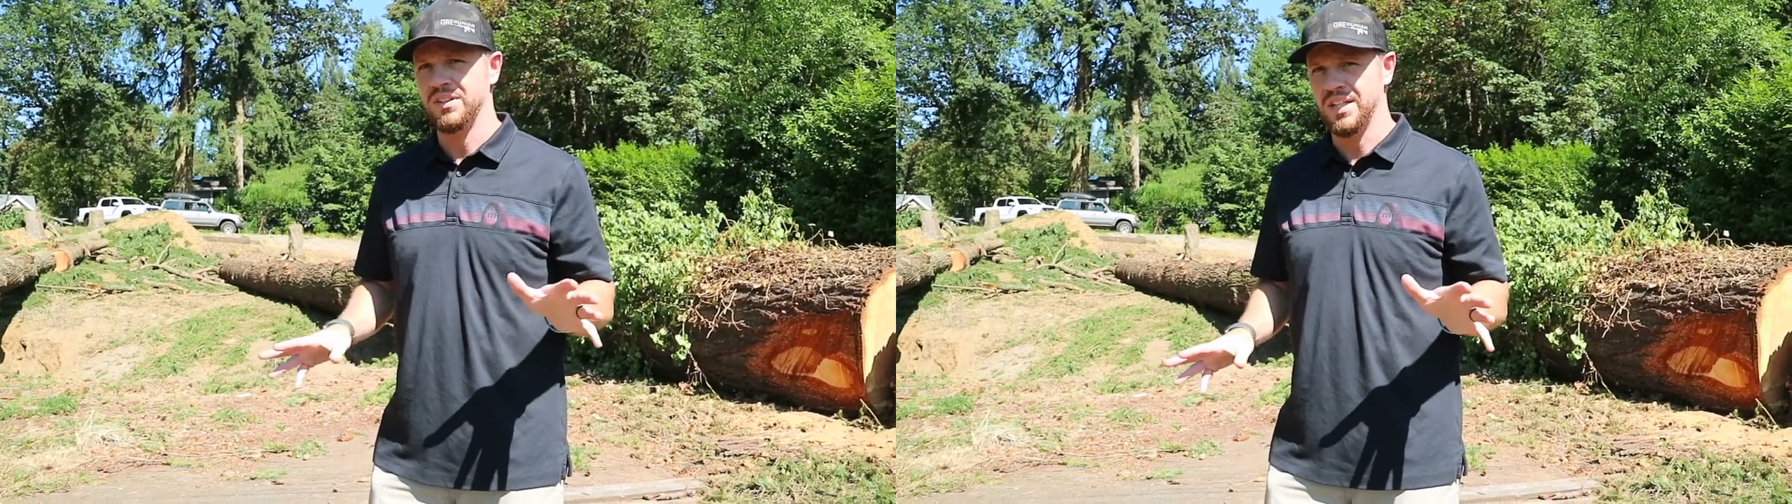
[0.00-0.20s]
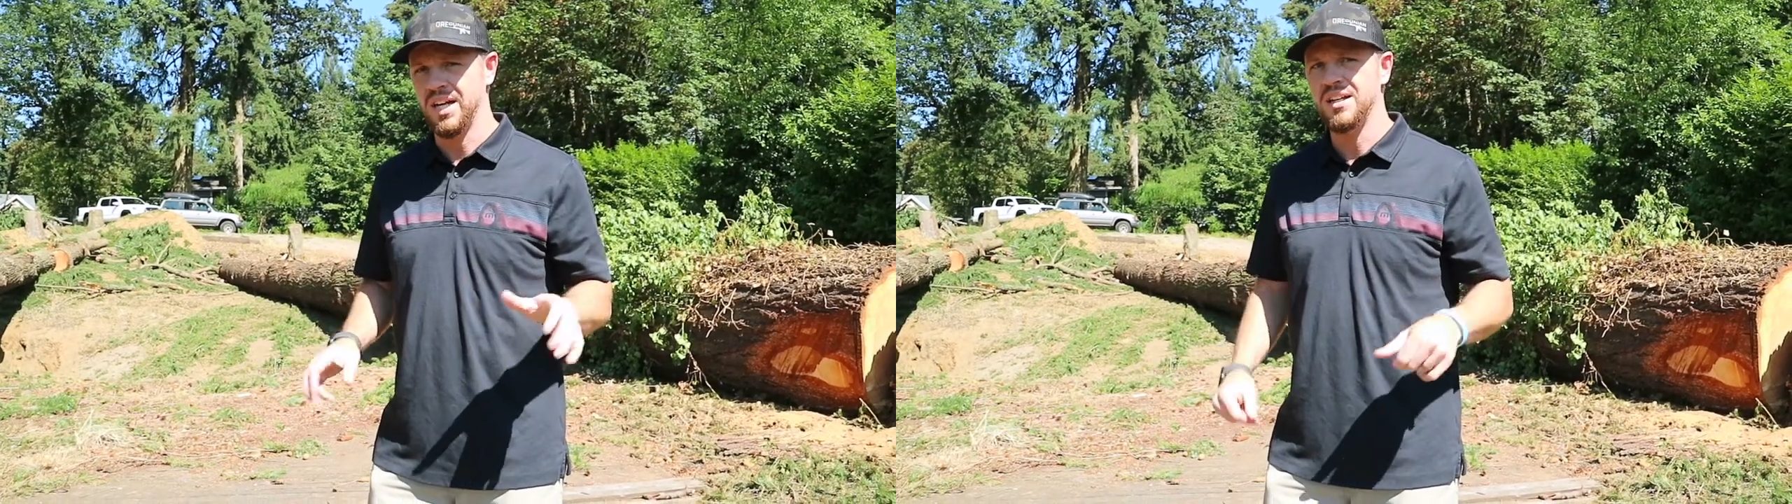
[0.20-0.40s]

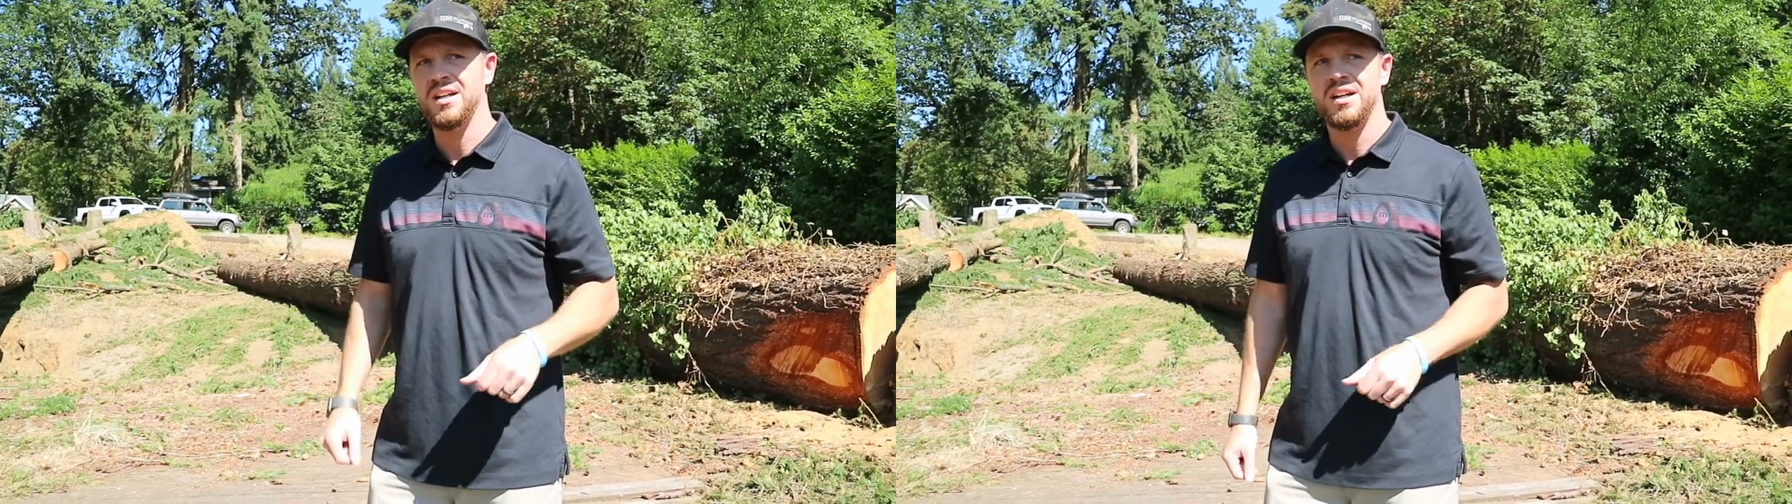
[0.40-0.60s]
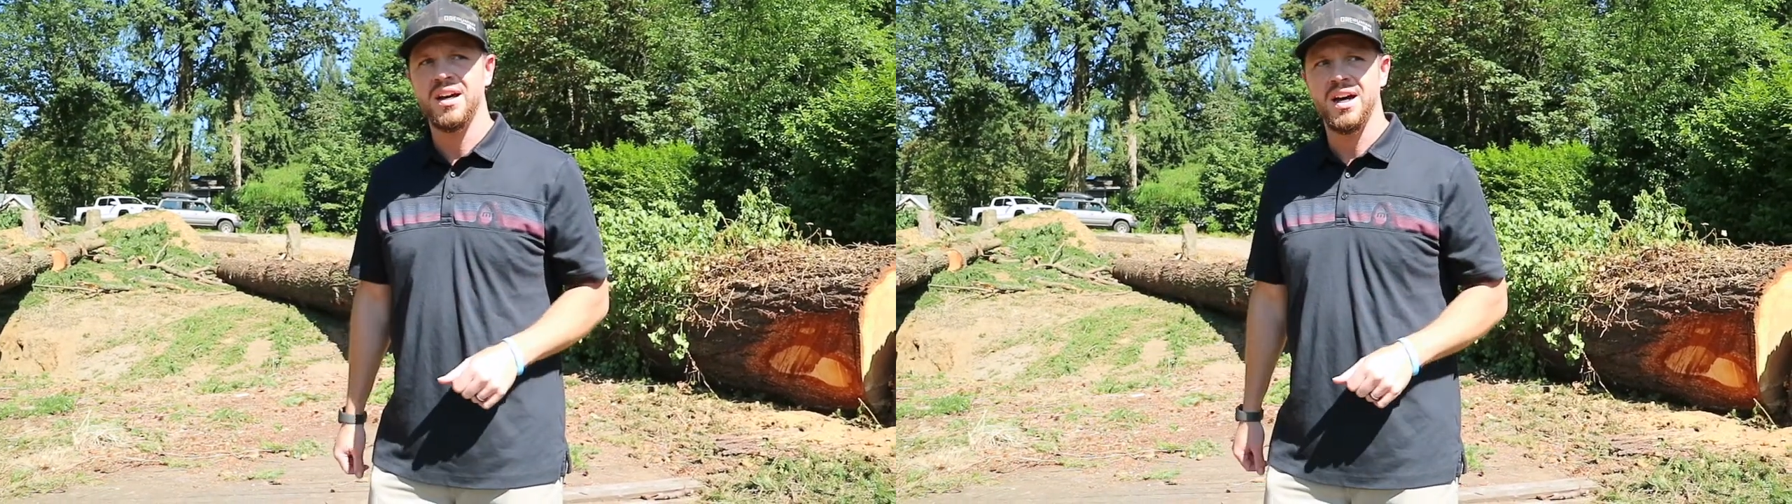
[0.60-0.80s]
done,
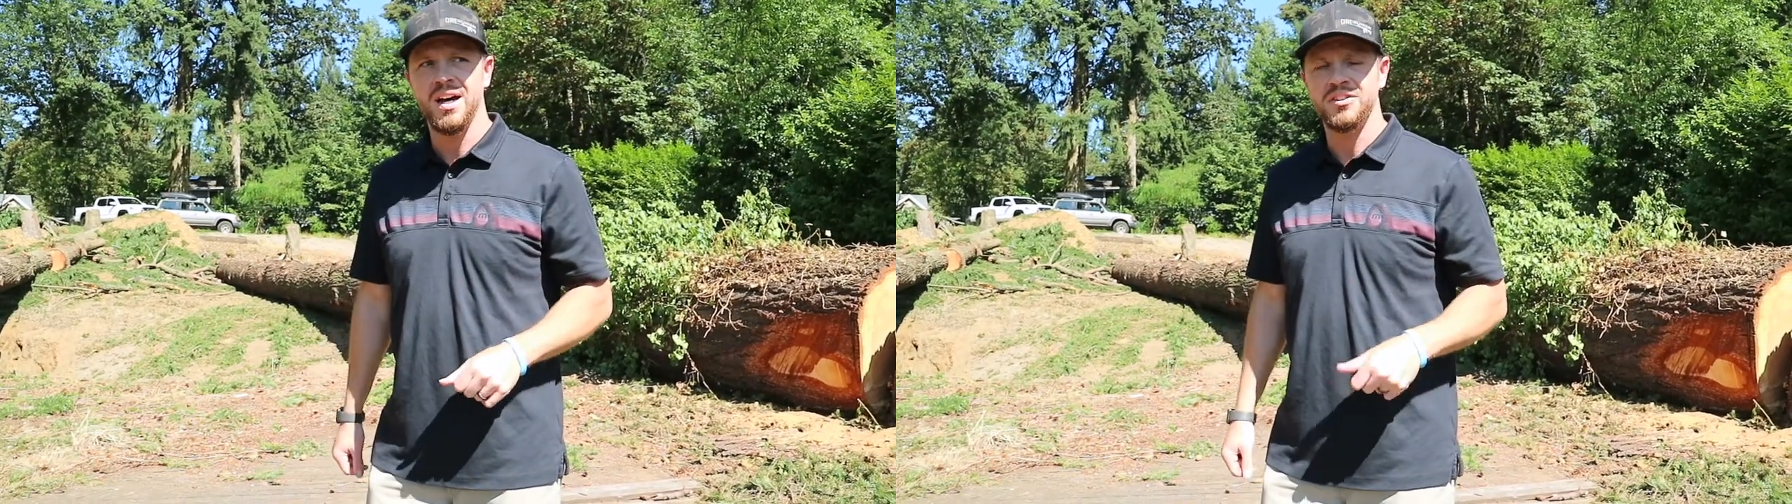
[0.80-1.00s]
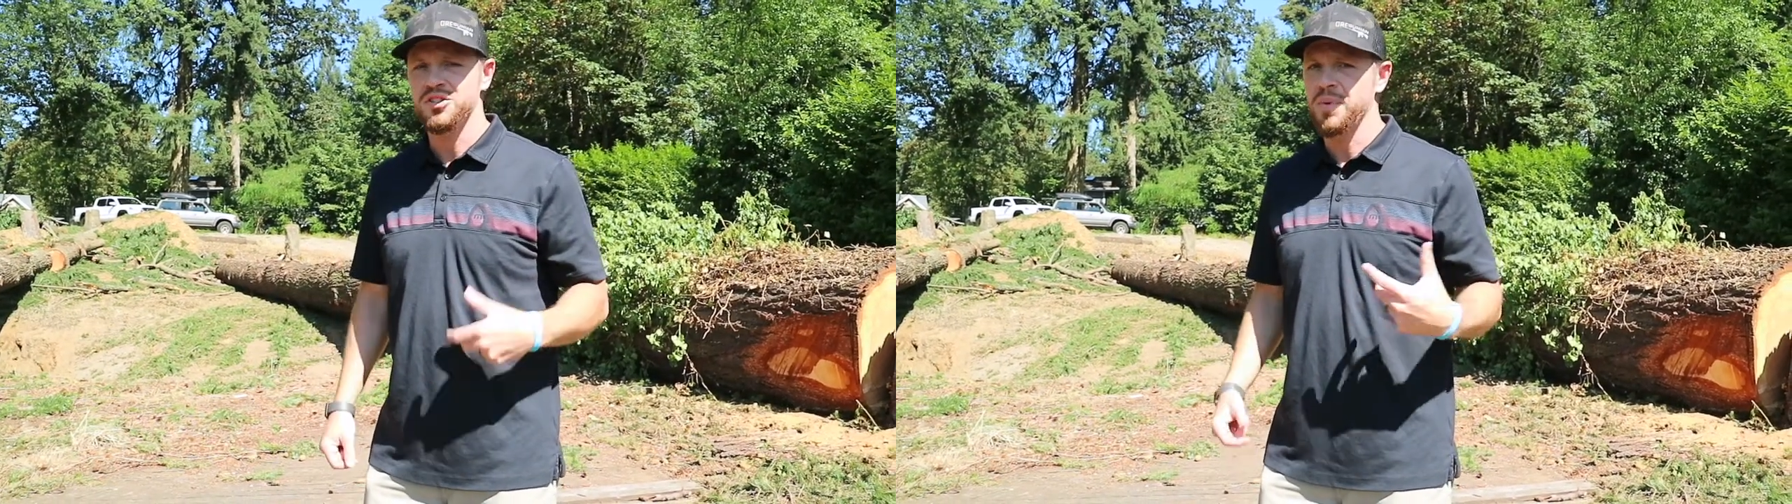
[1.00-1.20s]

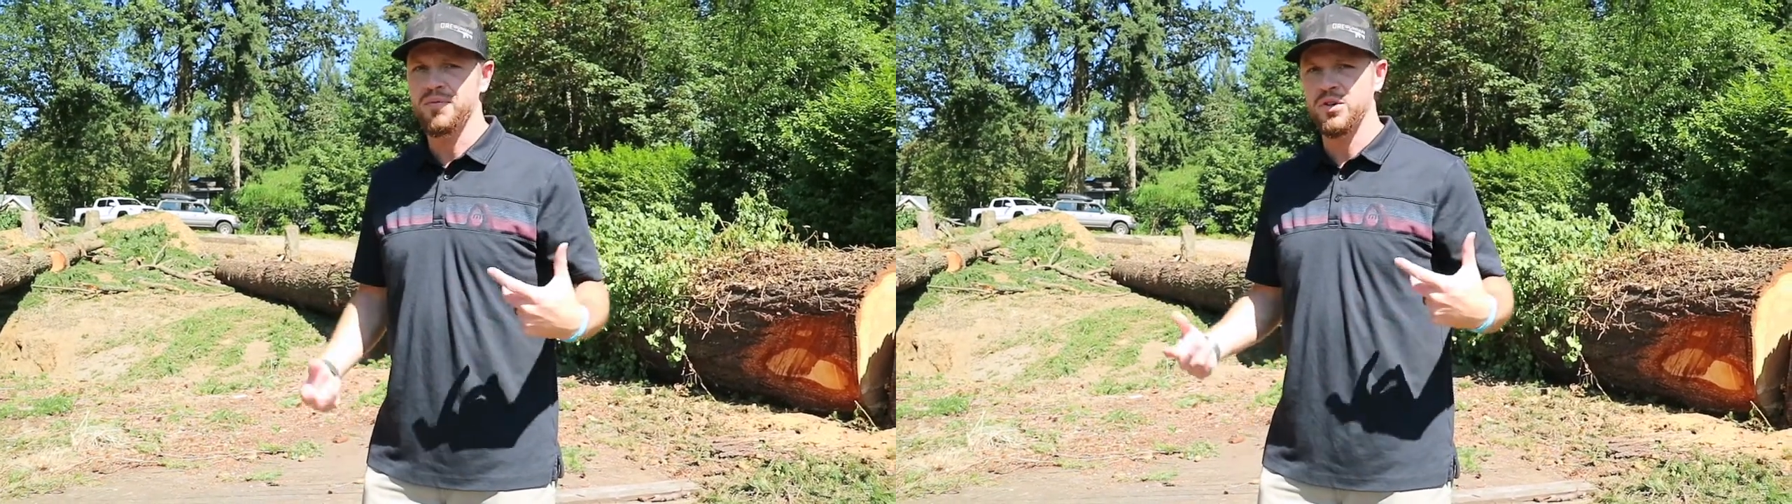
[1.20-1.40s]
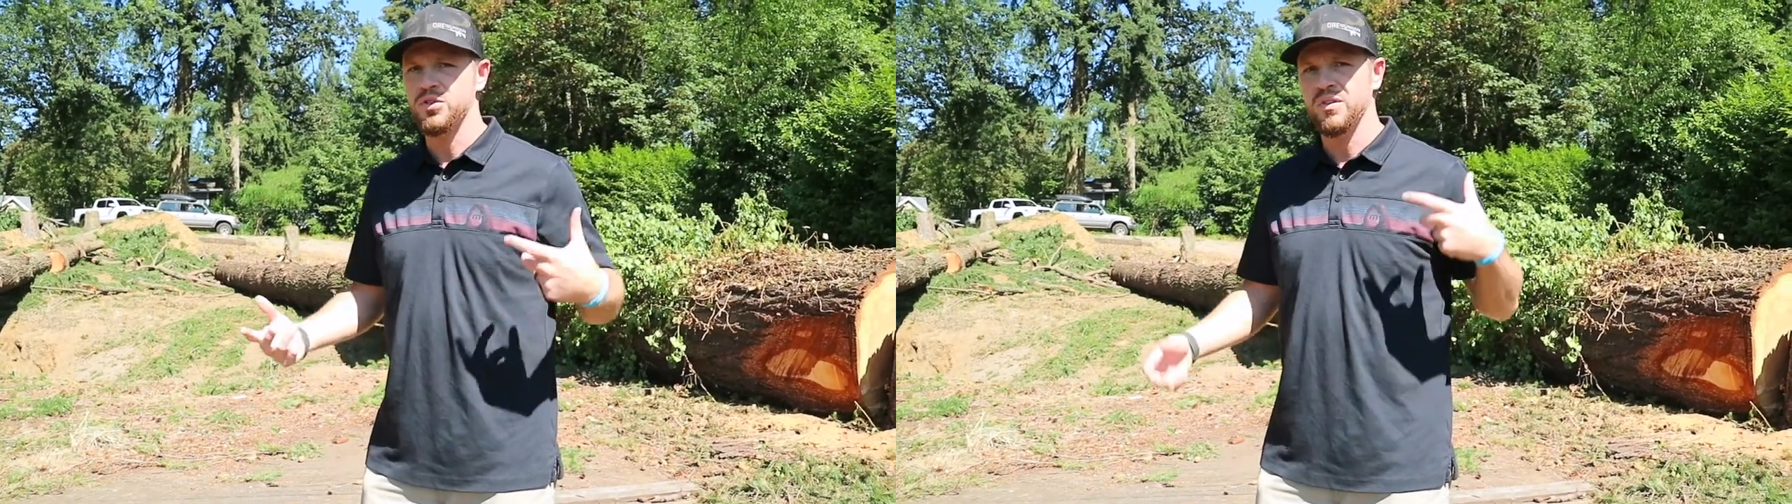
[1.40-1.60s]
uh, just by
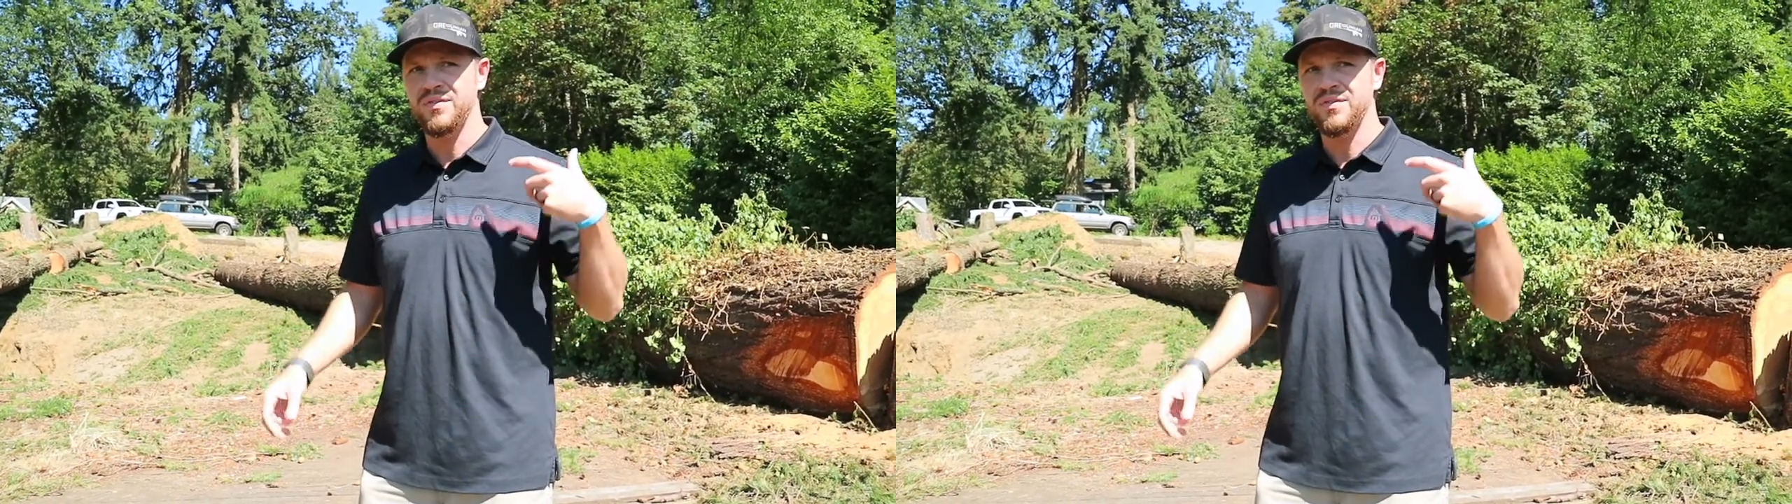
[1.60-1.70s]
virtue of the